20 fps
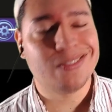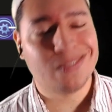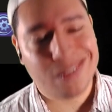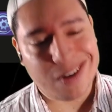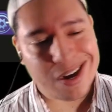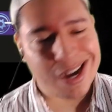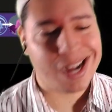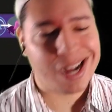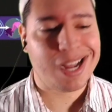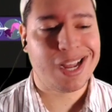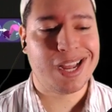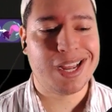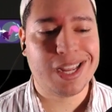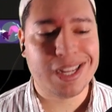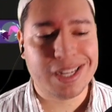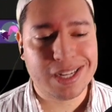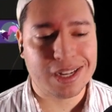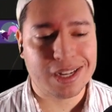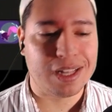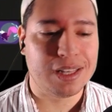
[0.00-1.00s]

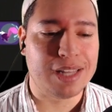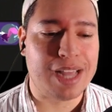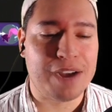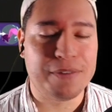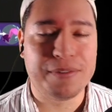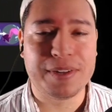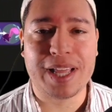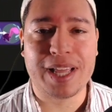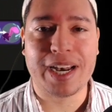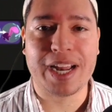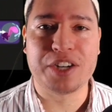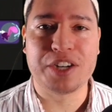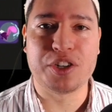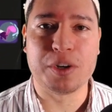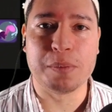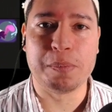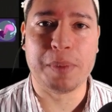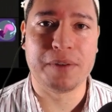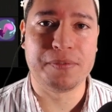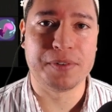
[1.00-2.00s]
I allow for that extra
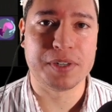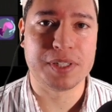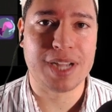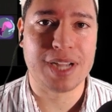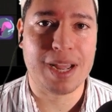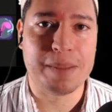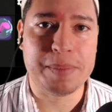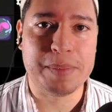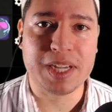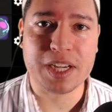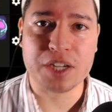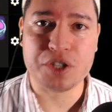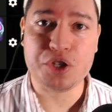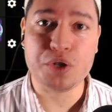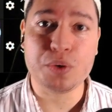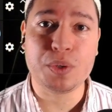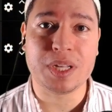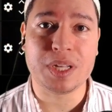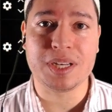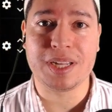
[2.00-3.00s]
buffer time because you
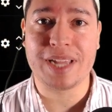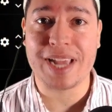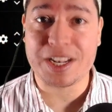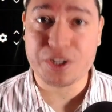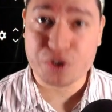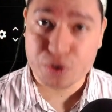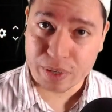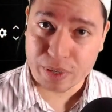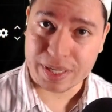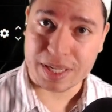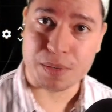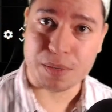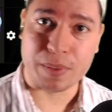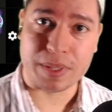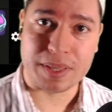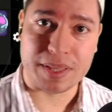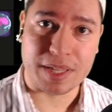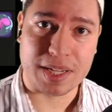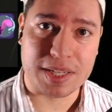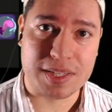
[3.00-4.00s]
can get tricky with
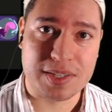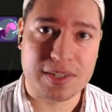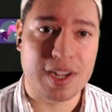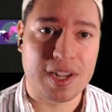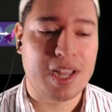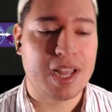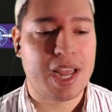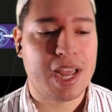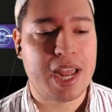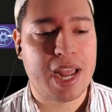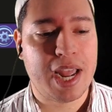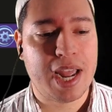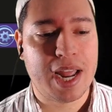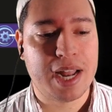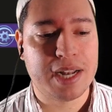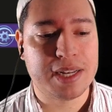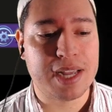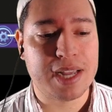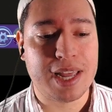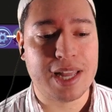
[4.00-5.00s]
this
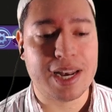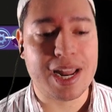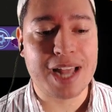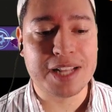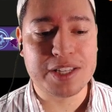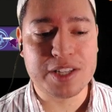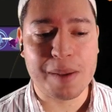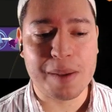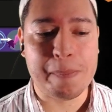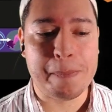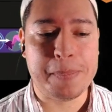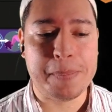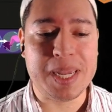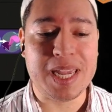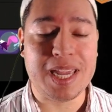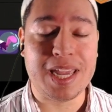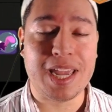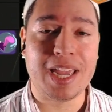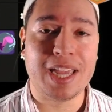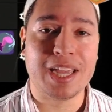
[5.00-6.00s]
and it ends up
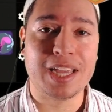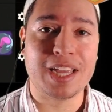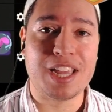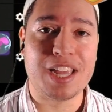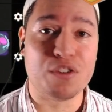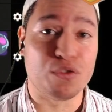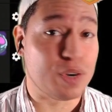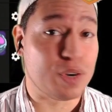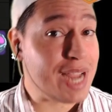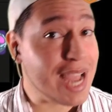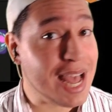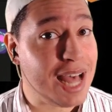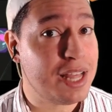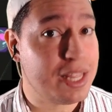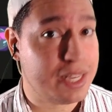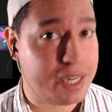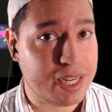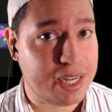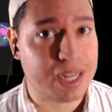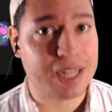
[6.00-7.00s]
being, in
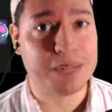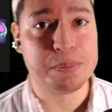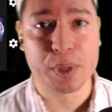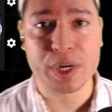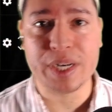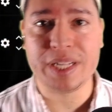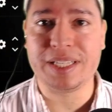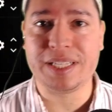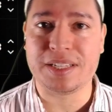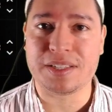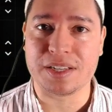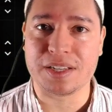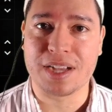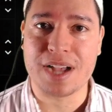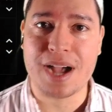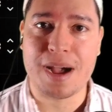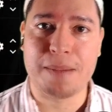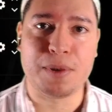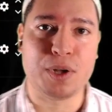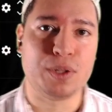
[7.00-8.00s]
reality, a pretty decent
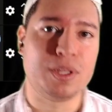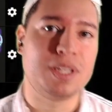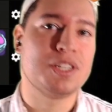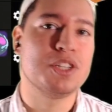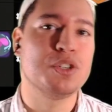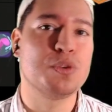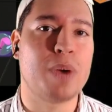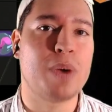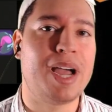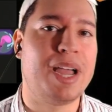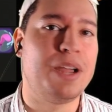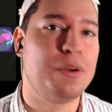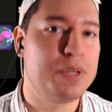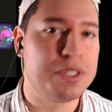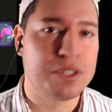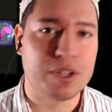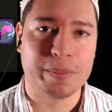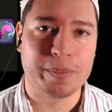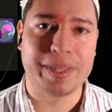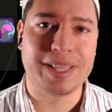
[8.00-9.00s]
combo. This is why I always
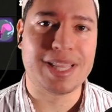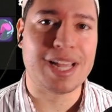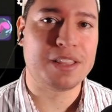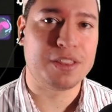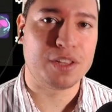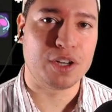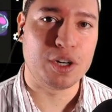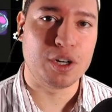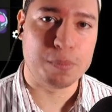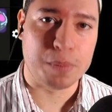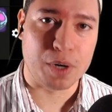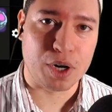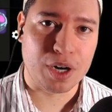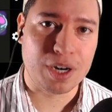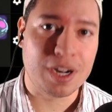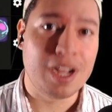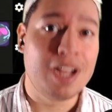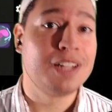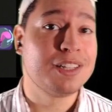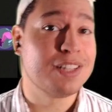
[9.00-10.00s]
talk about that third part.
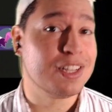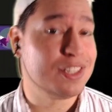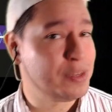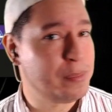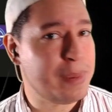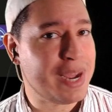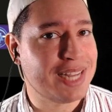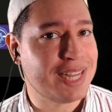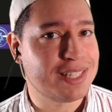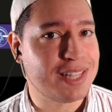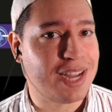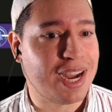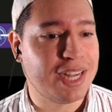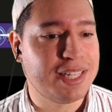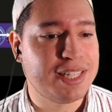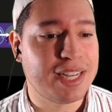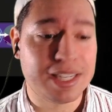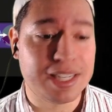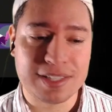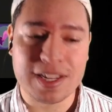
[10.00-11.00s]
Does it pass the eye
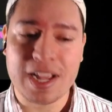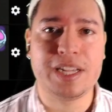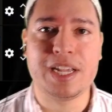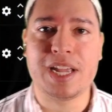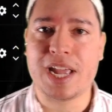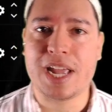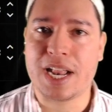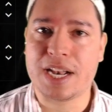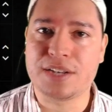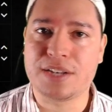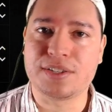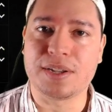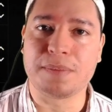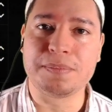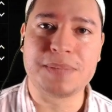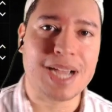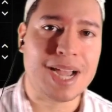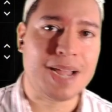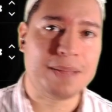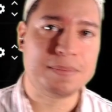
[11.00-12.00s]
test? And
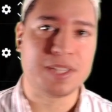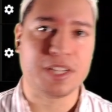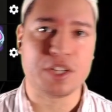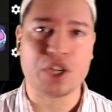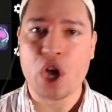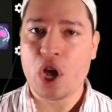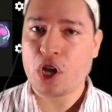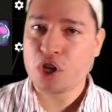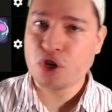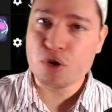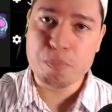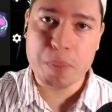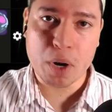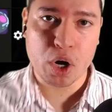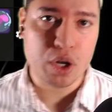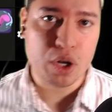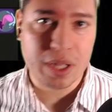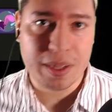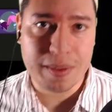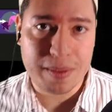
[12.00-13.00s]
sometimes, like, you
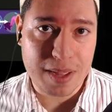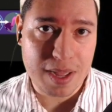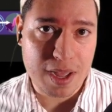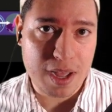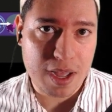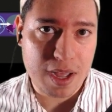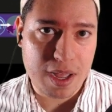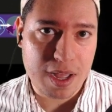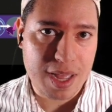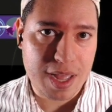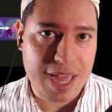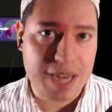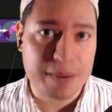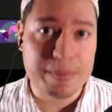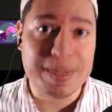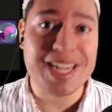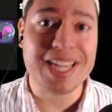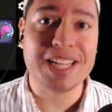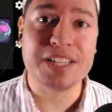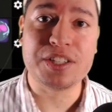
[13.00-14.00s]
pull a
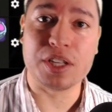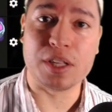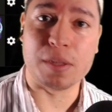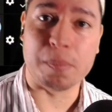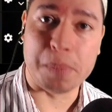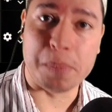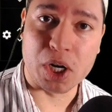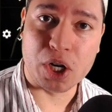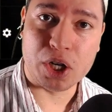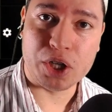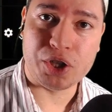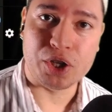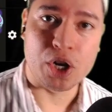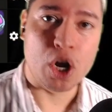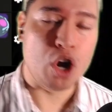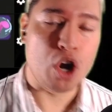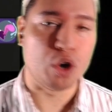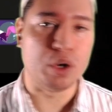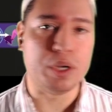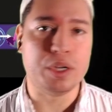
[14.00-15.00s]
enemy into the bush
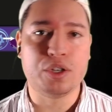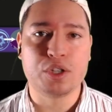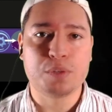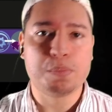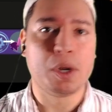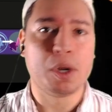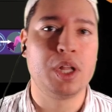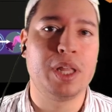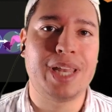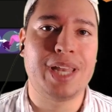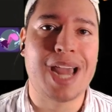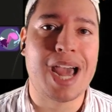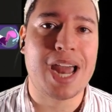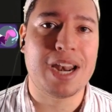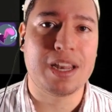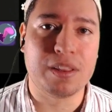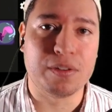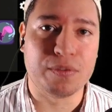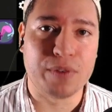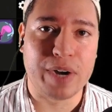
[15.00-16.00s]
or you just pull it out of
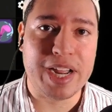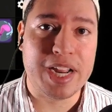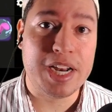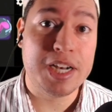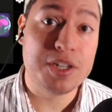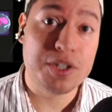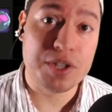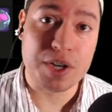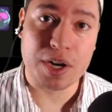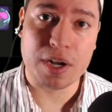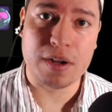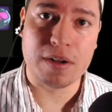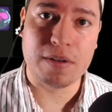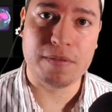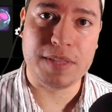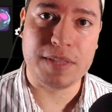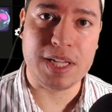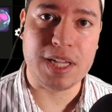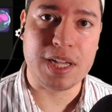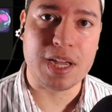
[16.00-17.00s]
the range of
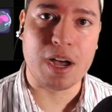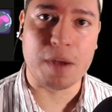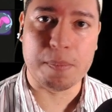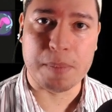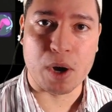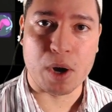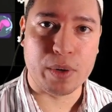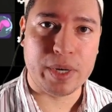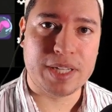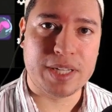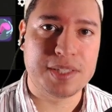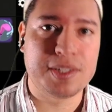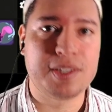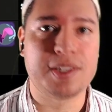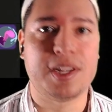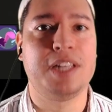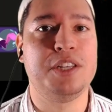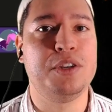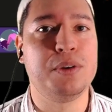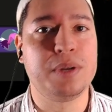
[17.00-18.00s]
the opponents
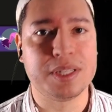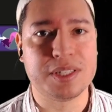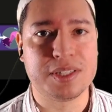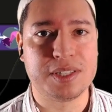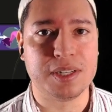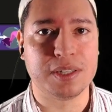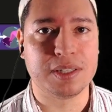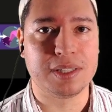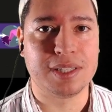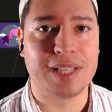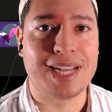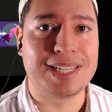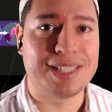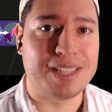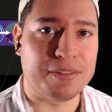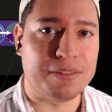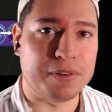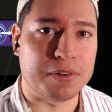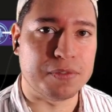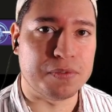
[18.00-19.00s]
and you can steal the last
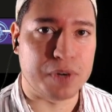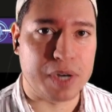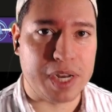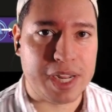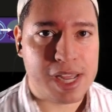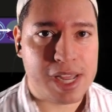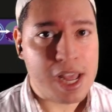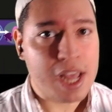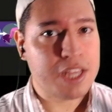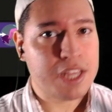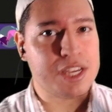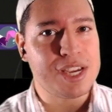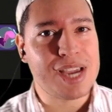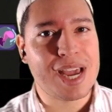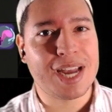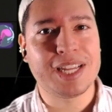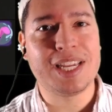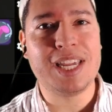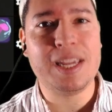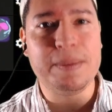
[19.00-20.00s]
hit for free. You got to
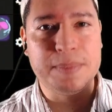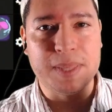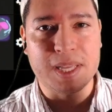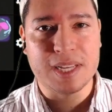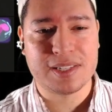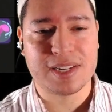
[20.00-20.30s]
keep this